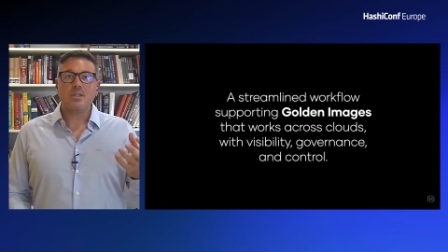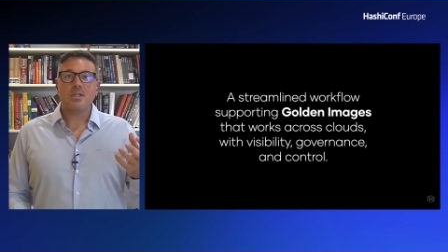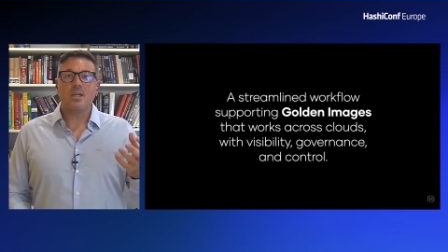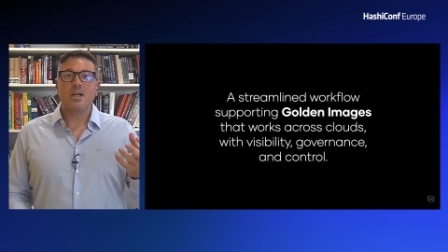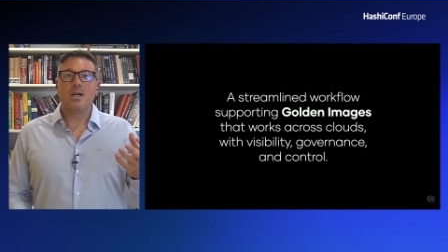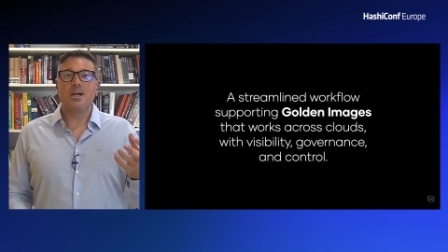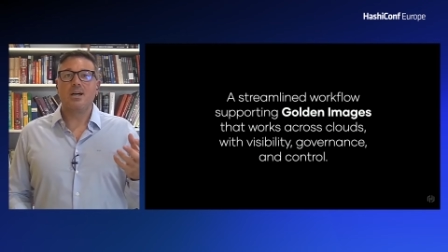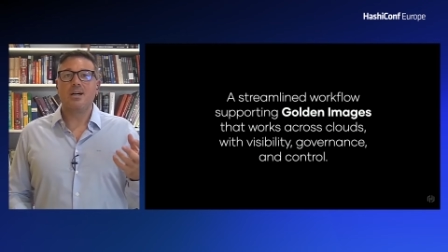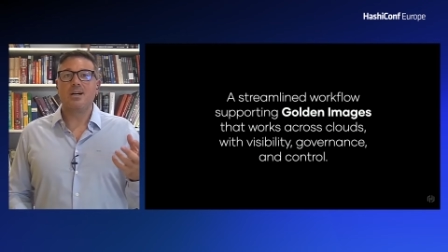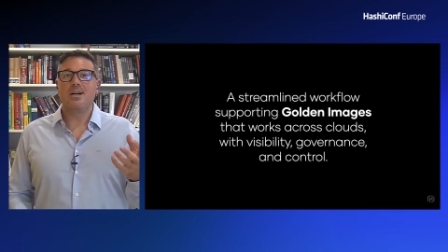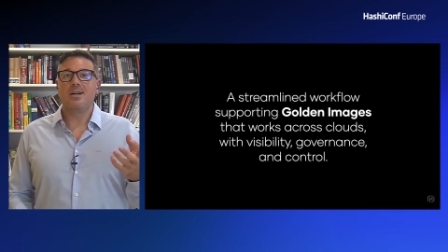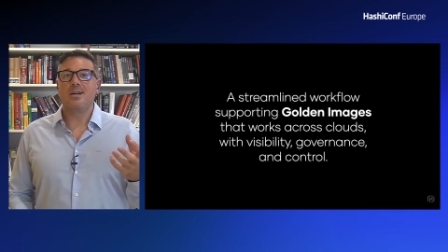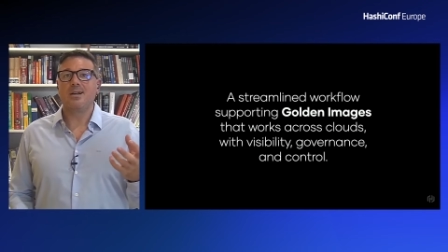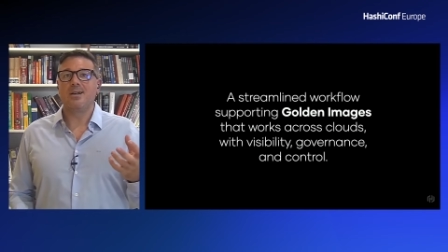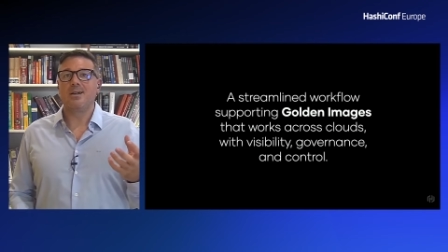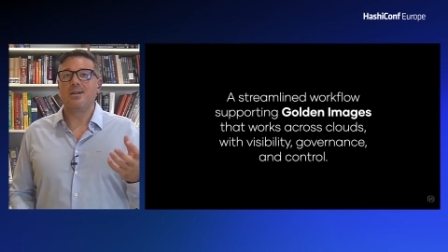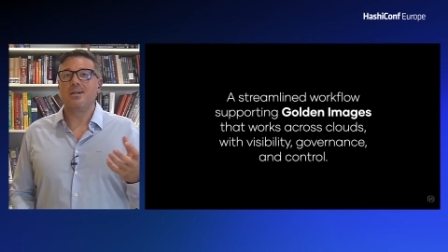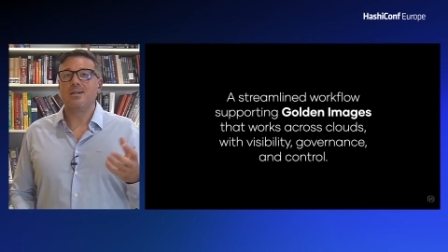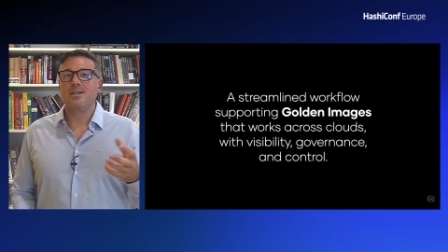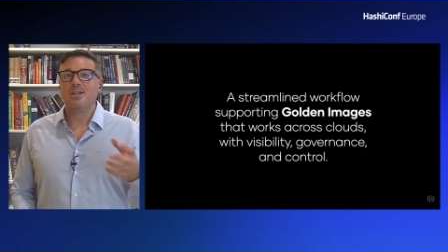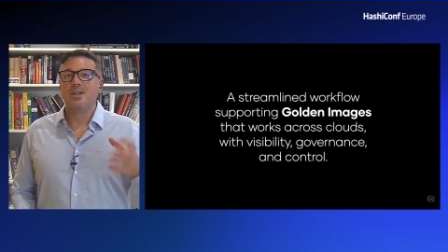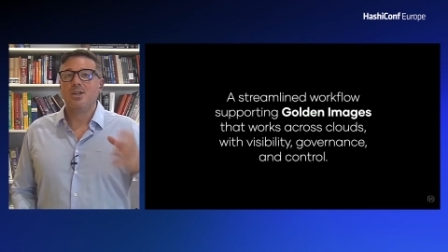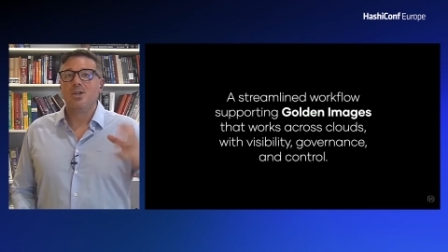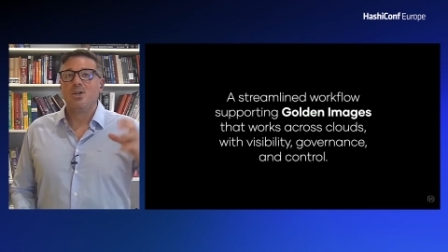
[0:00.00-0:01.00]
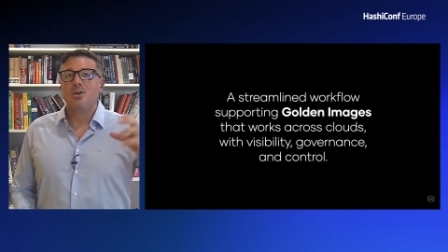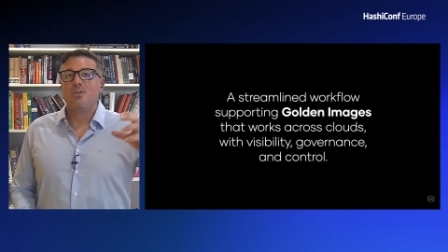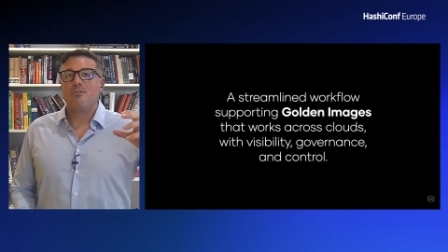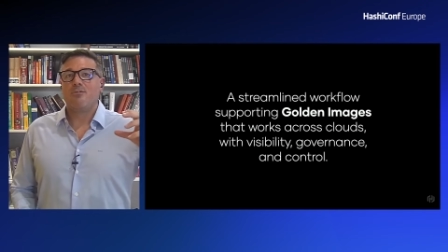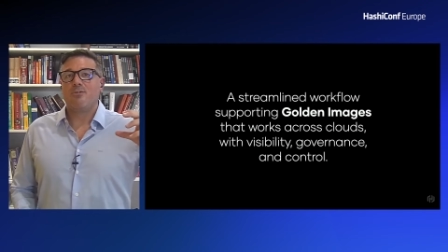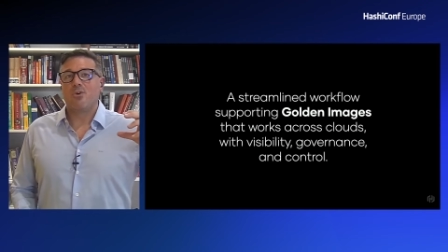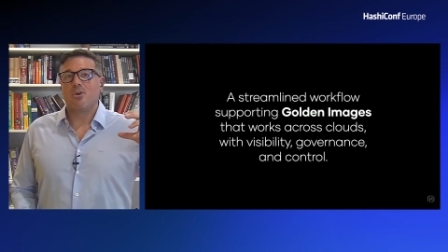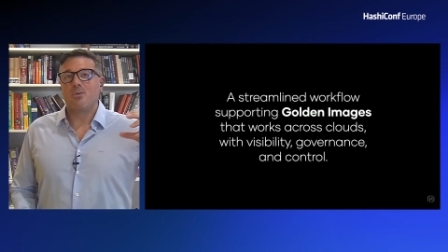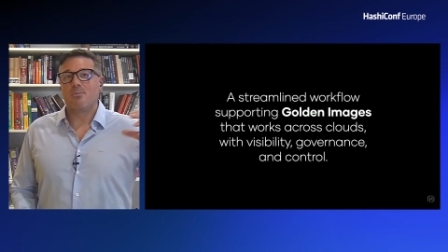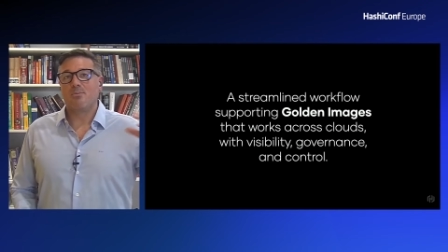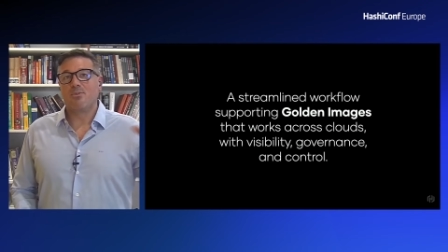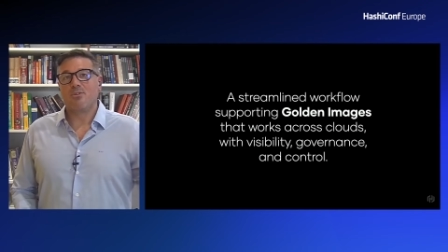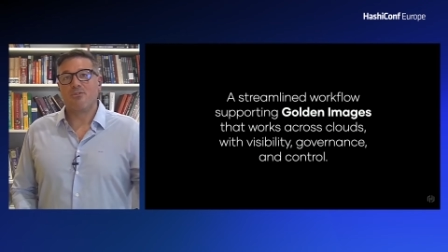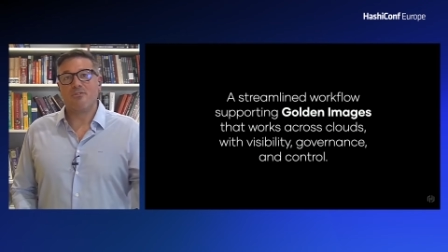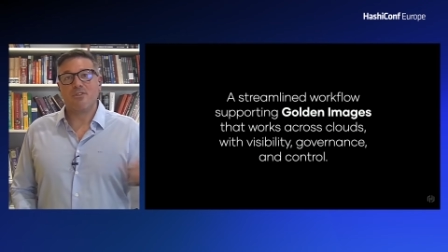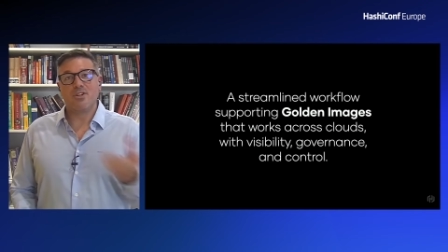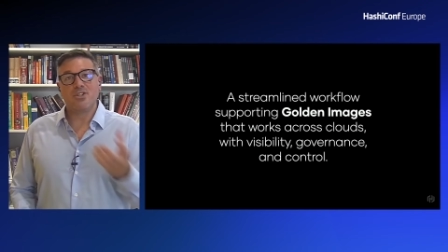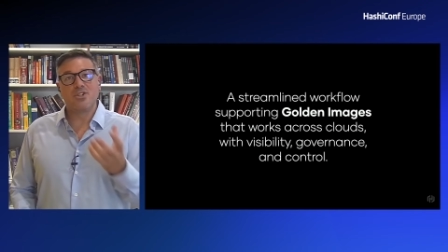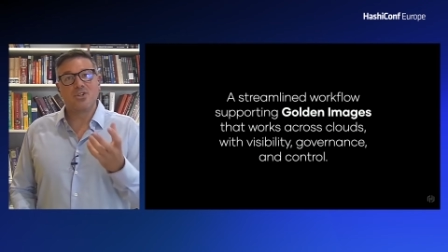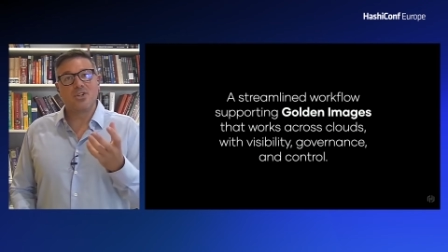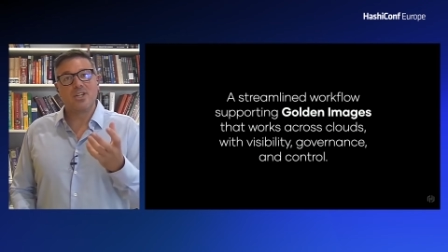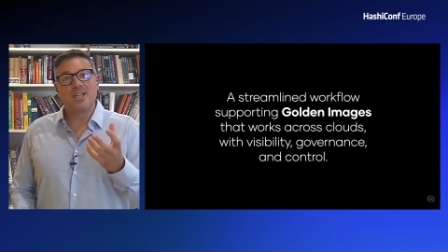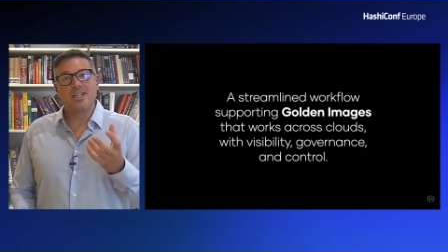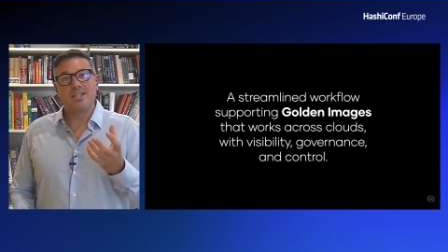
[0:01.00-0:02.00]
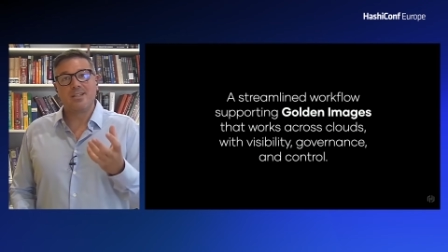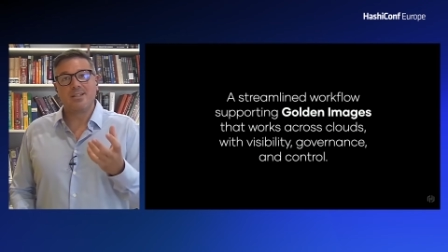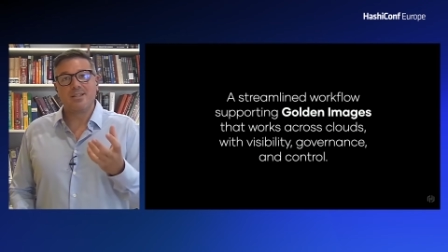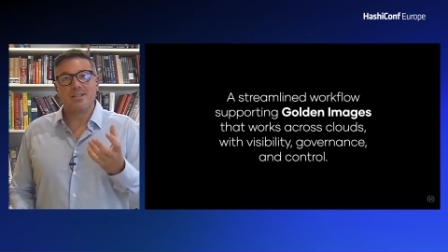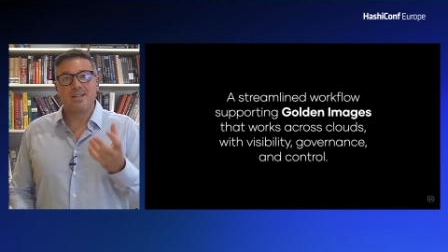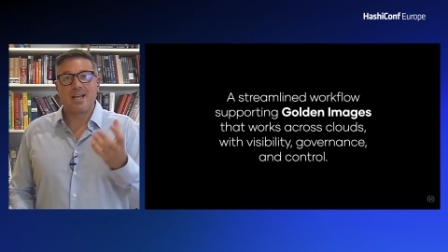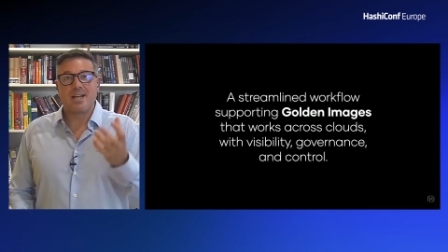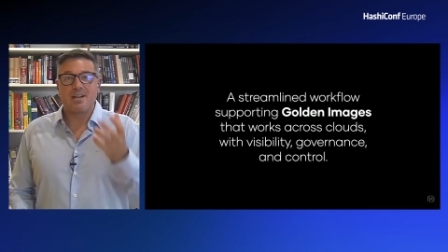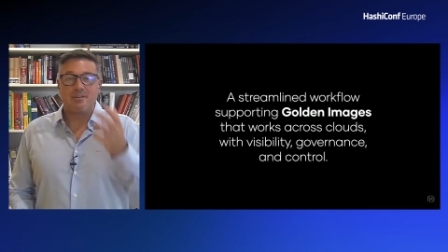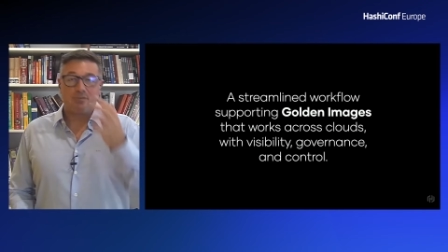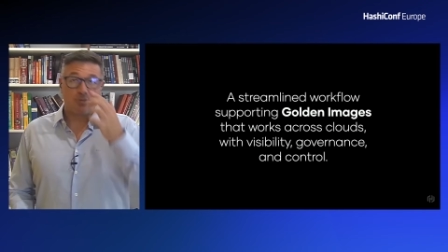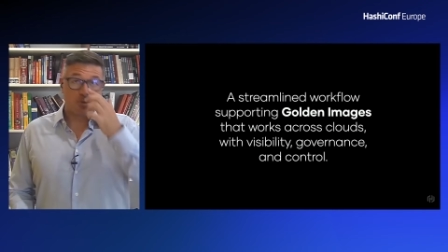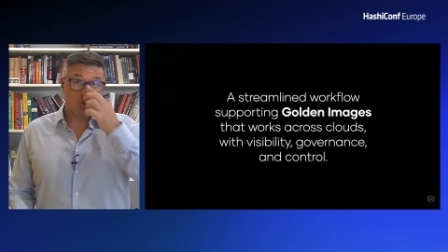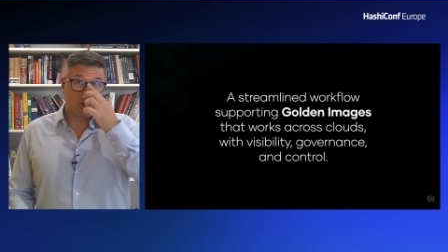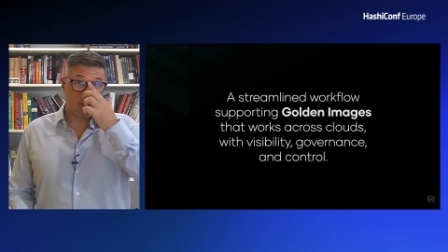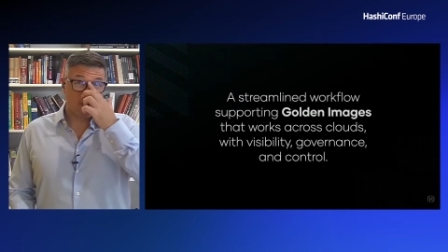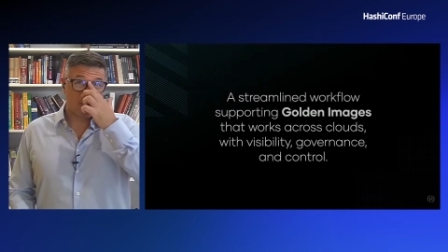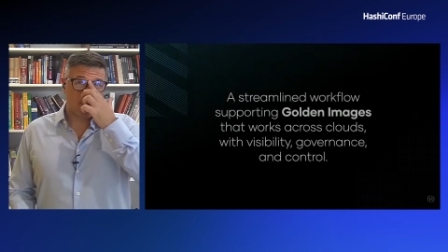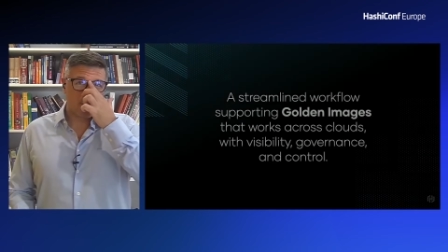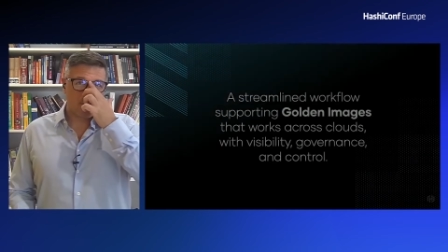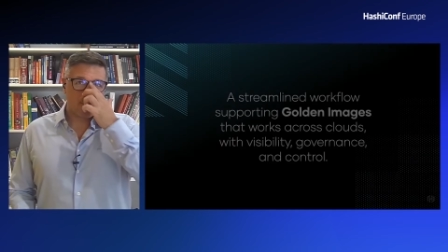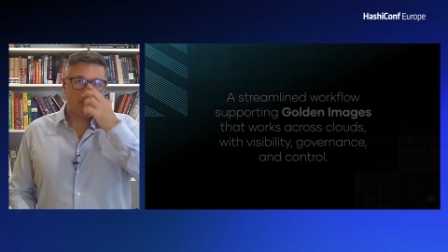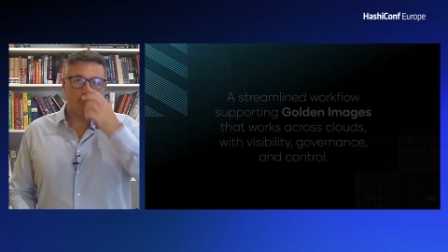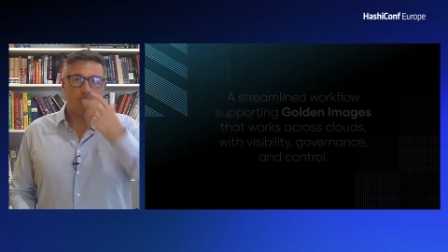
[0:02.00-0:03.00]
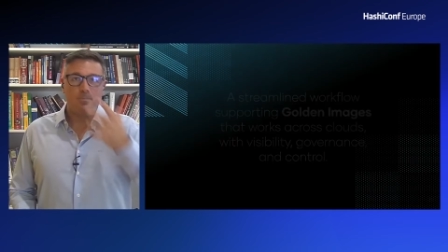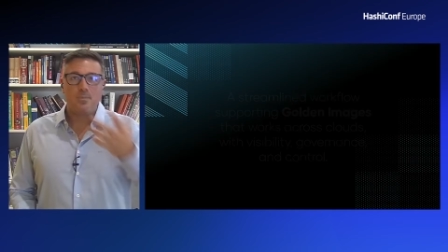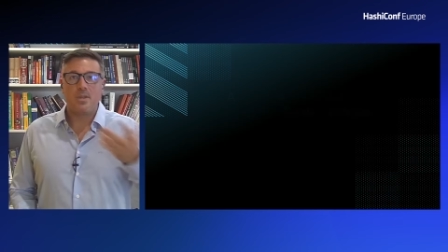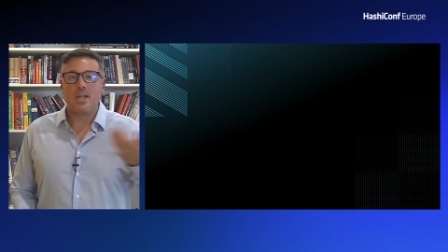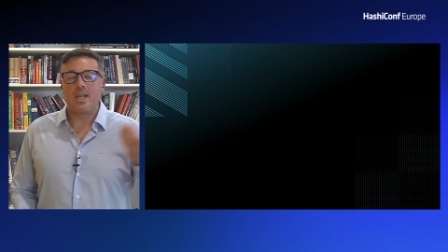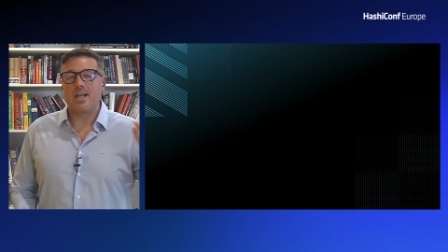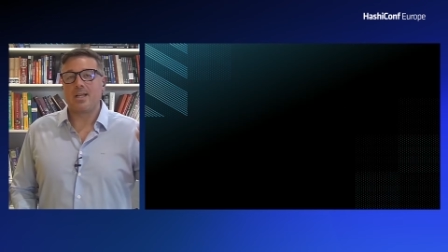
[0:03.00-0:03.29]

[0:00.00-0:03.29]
uh, for provisioning that infrastructure,